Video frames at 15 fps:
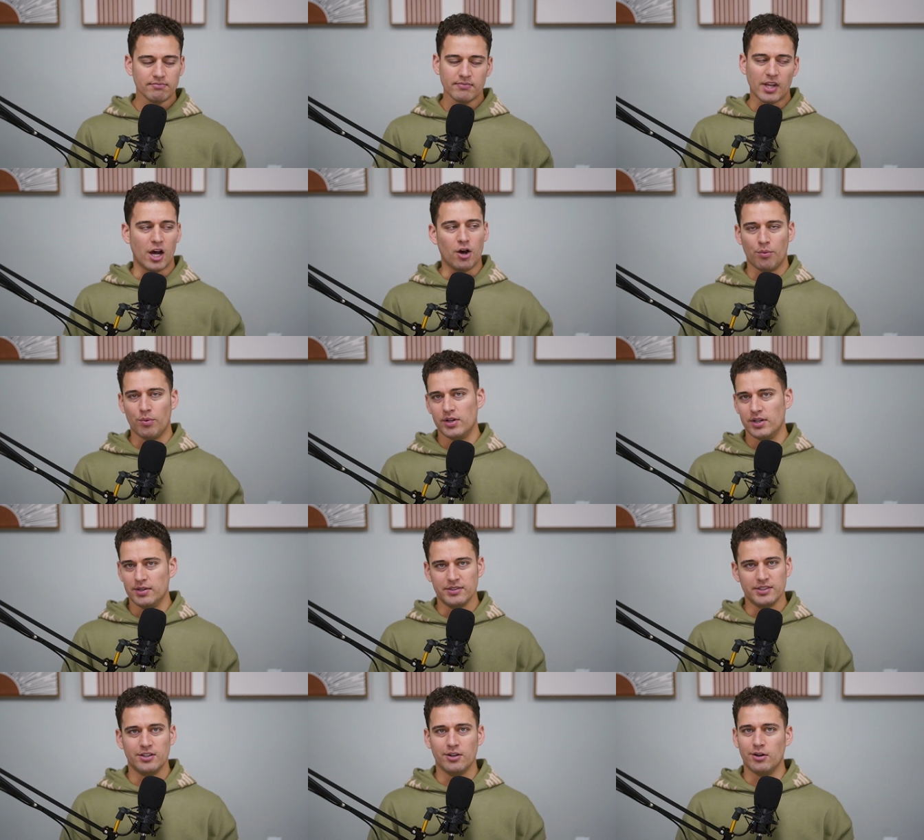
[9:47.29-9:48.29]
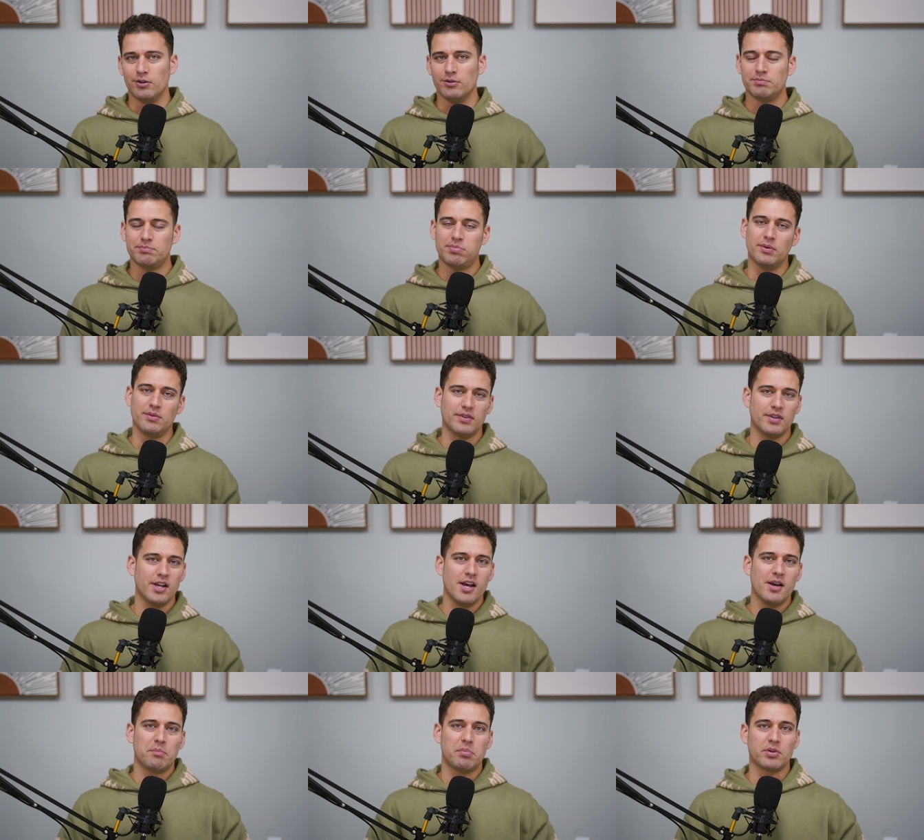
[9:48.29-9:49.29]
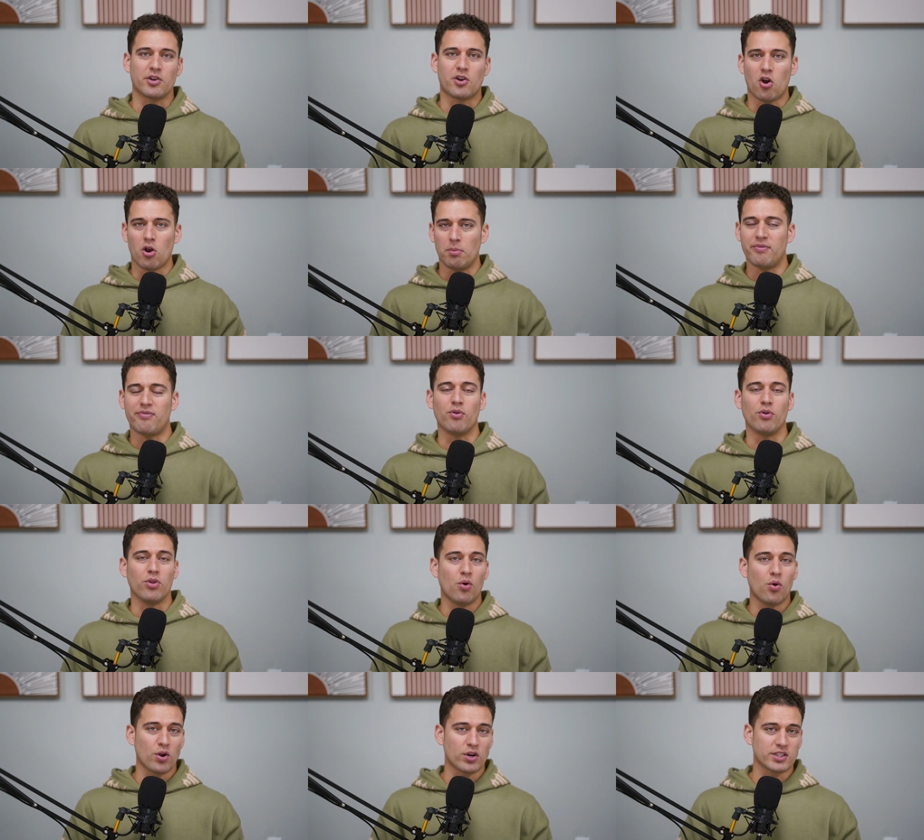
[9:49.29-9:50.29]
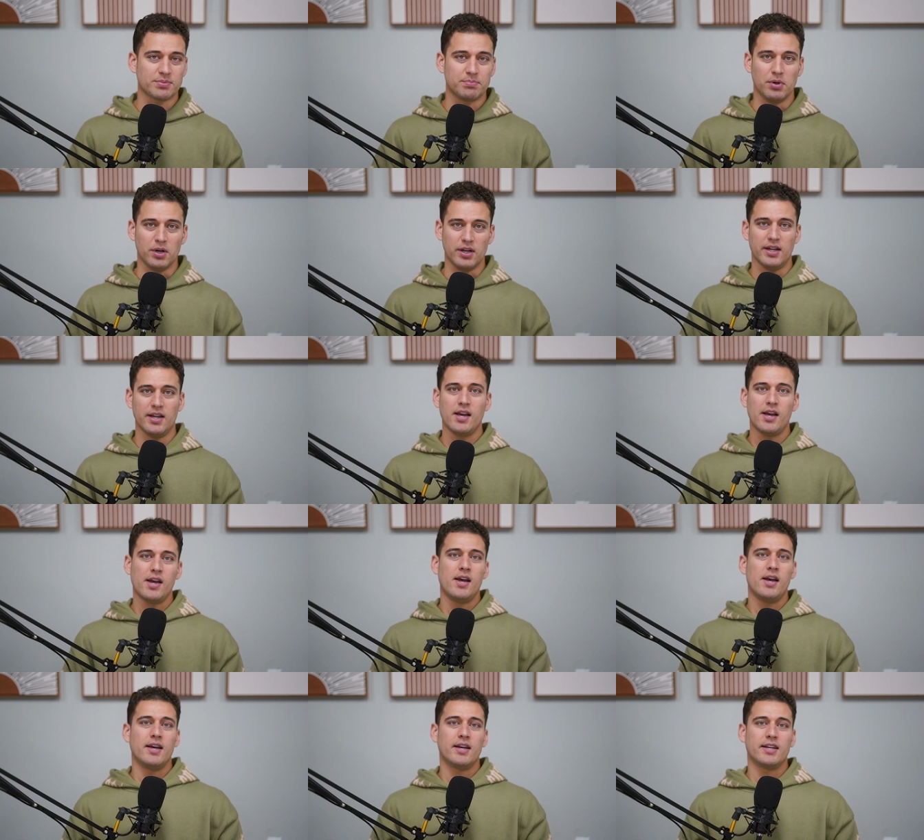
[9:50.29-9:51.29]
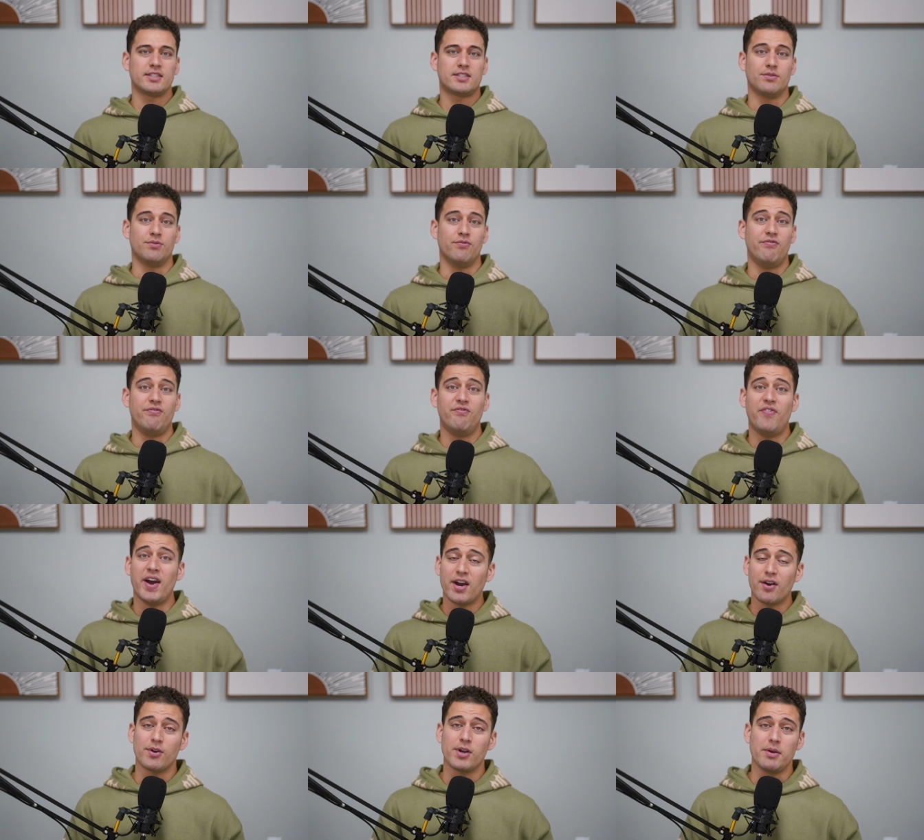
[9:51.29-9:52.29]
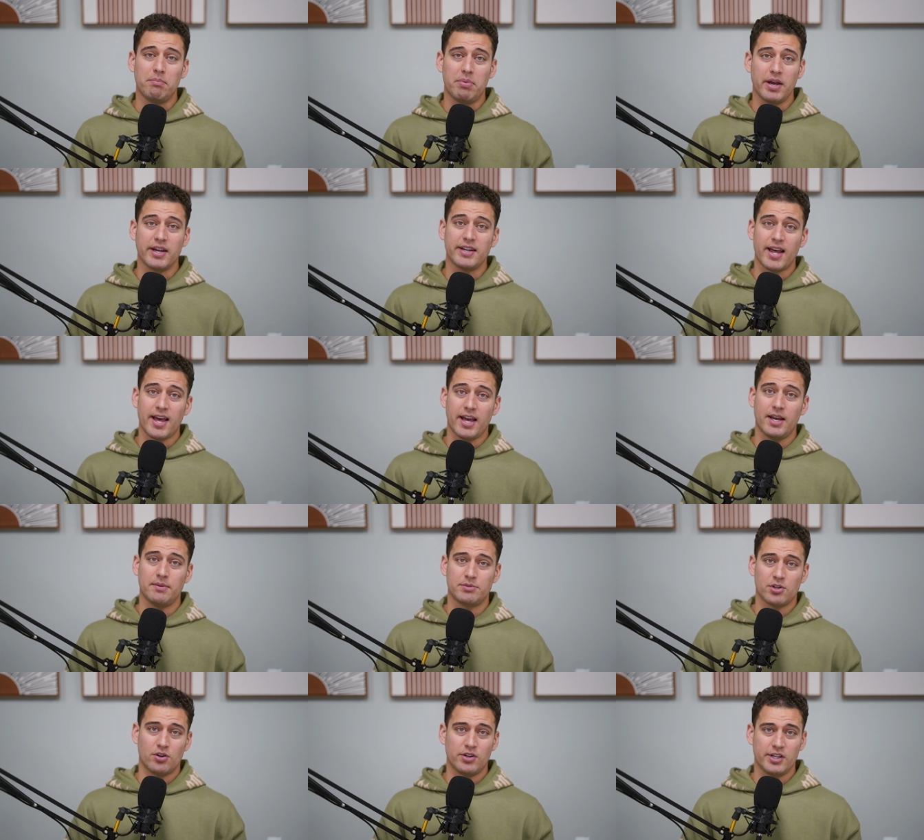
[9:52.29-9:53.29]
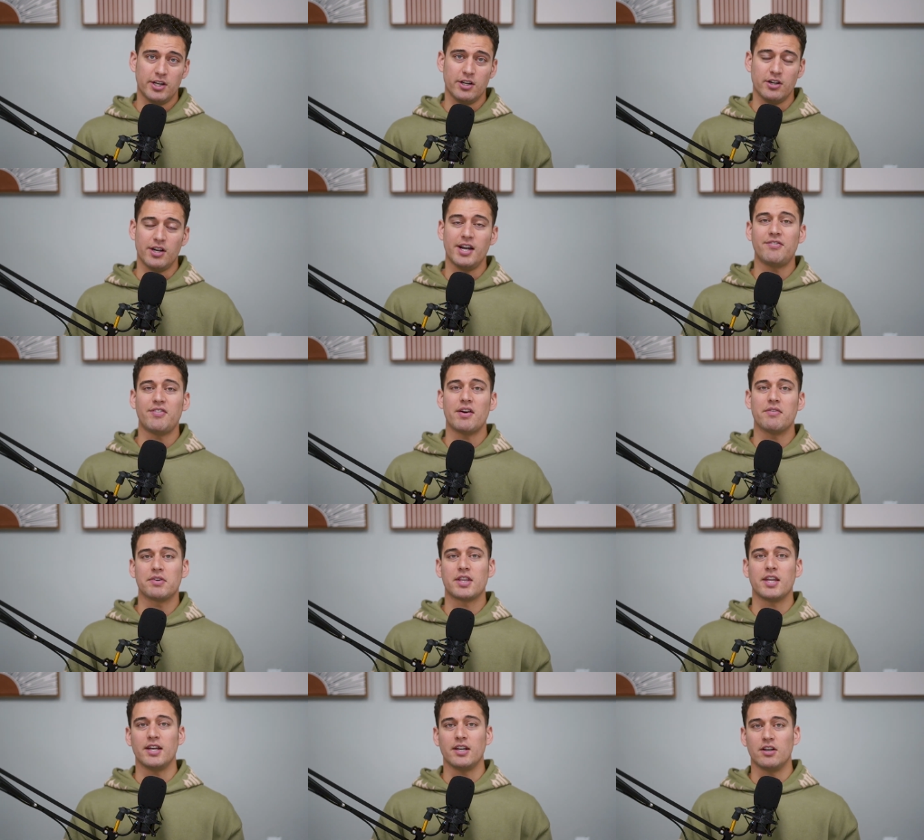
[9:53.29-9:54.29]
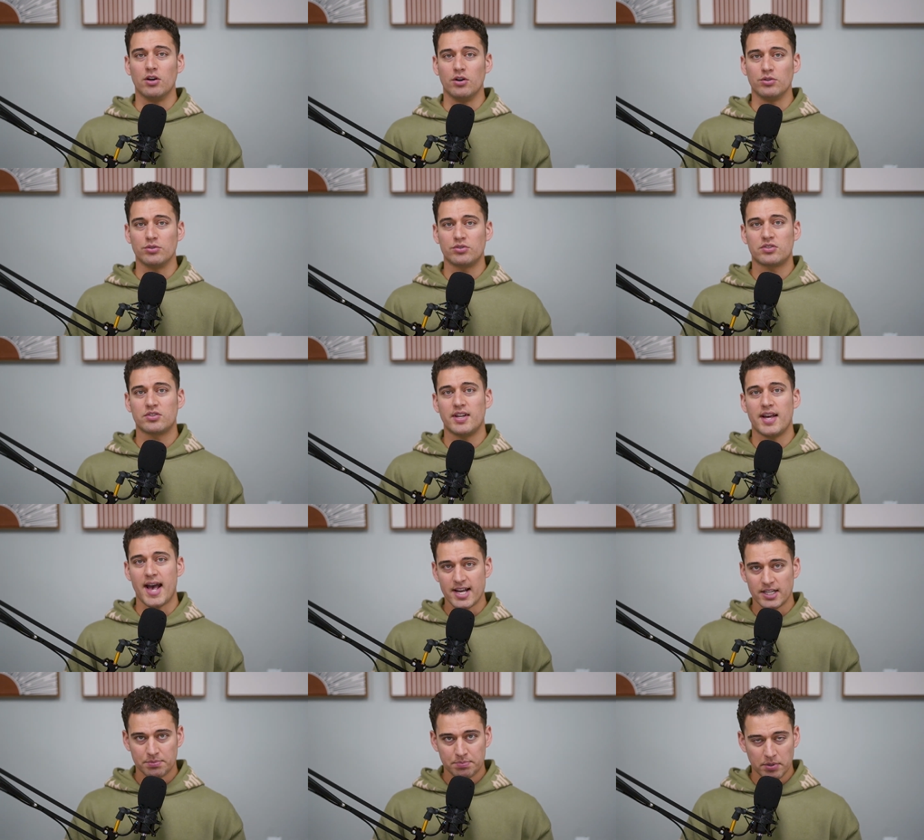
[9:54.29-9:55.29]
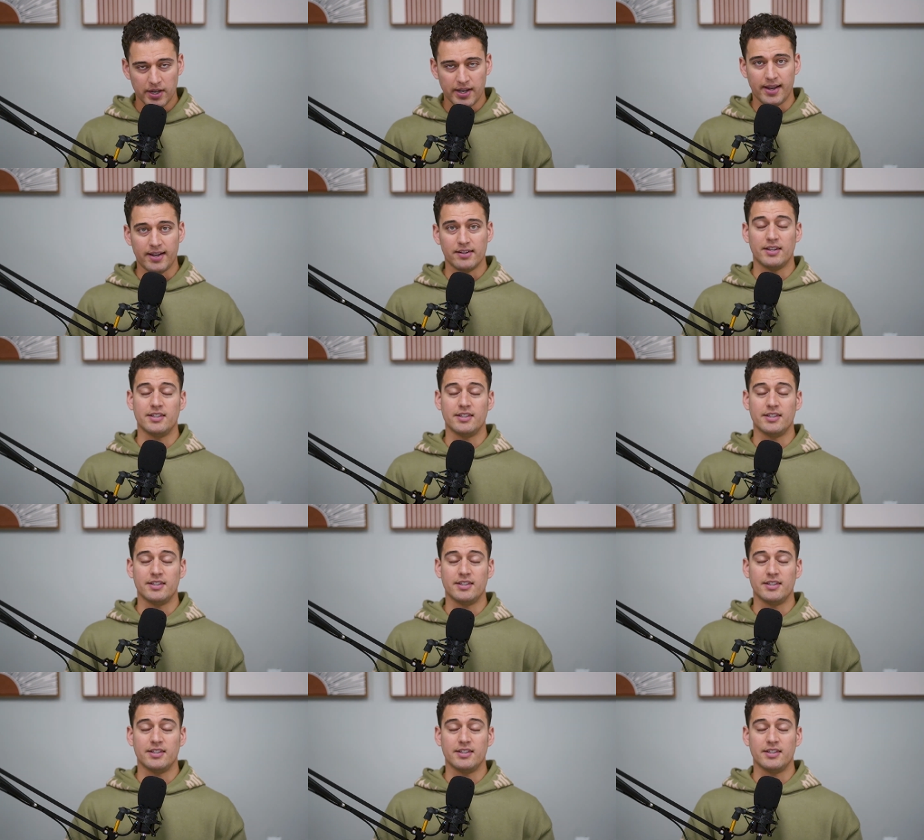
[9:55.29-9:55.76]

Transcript: I don't want to, put the cart before the horse, but get some very big names on here if everything goes as planned.